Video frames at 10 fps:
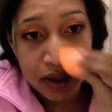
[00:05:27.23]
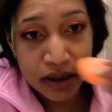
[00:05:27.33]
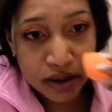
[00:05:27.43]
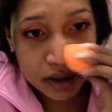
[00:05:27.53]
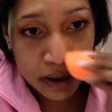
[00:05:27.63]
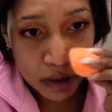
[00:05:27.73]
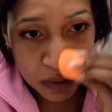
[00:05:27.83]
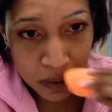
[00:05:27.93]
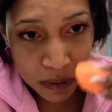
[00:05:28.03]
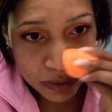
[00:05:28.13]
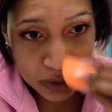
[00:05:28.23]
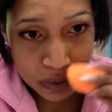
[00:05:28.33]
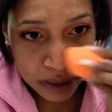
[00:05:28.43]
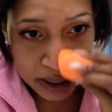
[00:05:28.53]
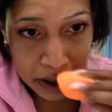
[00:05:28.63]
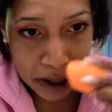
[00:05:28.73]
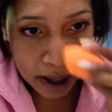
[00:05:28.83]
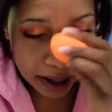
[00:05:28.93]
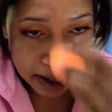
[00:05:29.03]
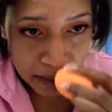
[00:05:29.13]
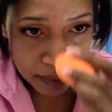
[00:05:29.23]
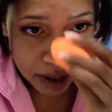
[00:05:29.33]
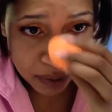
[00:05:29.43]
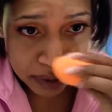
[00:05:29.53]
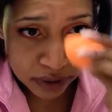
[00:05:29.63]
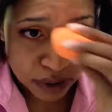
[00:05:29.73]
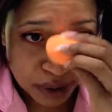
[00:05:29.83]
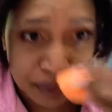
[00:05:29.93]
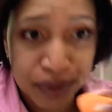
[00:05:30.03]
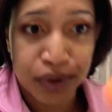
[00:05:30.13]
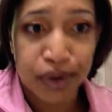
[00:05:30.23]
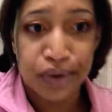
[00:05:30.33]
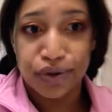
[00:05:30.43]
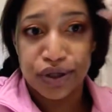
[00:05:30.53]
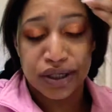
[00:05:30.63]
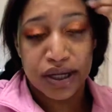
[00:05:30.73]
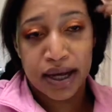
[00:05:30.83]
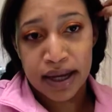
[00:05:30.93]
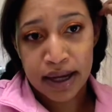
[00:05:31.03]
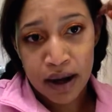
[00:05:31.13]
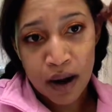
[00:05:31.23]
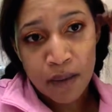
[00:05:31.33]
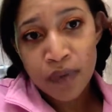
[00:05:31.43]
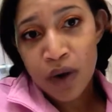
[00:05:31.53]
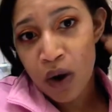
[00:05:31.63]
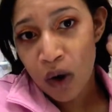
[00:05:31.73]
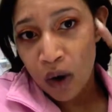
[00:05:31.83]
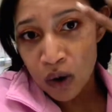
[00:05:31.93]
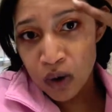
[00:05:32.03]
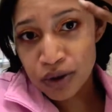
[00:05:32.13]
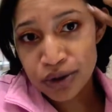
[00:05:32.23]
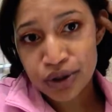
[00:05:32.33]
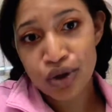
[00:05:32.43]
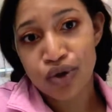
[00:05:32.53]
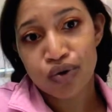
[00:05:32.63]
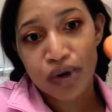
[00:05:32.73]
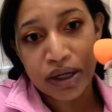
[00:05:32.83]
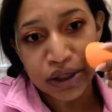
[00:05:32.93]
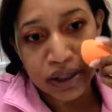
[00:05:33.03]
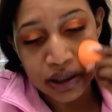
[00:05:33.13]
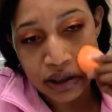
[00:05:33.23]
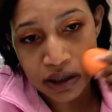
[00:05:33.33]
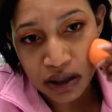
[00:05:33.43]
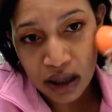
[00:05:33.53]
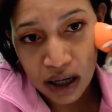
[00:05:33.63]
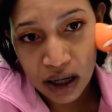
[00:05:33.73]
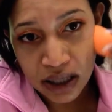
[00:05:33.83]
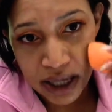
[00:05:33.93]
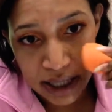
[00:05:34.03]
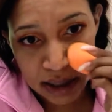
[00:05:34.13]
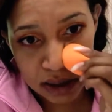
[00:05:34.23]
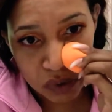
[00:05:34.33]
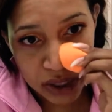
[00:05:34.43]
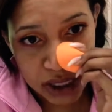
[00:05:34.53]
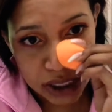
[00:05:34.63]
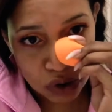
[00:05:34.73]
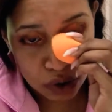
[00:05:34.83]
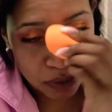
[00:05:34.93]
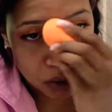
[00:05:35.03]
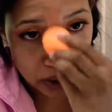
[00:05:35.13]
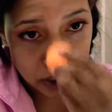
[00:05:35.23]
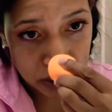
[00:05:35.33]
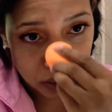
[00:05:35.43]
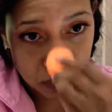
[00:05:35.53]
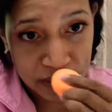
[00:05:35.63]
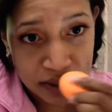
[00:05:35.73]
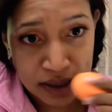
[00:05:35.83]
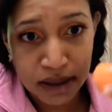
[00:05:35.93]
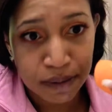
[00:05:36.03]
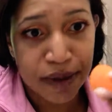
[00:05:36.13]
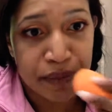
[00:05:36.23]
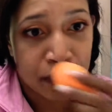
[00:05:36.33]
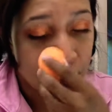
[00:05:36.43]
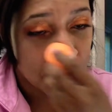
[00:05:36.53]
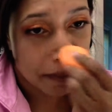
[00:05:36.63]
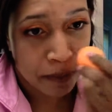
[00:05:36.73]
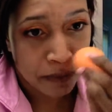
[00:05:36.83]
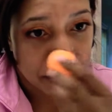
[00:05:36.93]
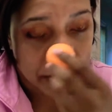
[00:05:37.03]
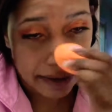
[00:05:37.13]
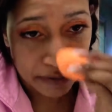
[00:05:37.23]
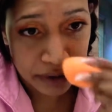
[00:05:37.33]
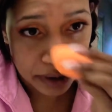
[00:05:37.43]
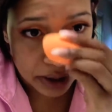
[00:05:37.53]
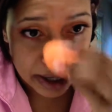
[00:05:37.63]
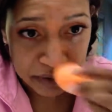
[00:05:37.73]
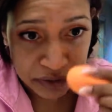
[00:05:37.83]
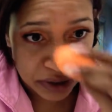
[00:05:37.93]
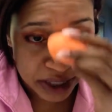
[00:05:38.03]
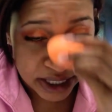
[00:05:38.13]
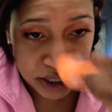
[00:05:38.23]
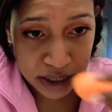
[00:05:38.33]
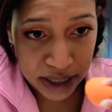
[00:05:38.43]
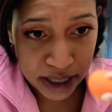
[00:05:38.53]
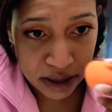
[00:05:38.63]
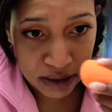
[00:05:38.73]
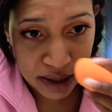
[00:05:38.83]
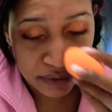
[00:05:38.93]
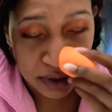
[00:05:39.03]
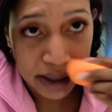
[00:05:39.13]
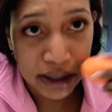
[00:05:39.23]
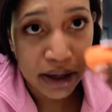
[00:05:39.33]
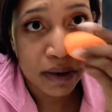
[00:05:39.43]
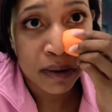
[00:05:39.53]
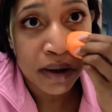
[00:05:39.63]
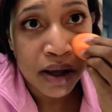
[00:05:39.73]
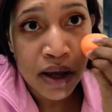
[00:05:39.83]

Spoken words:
So I am not one of those people who just like holds grudges against racist remarks or racist people forever and ever and just like never let it go.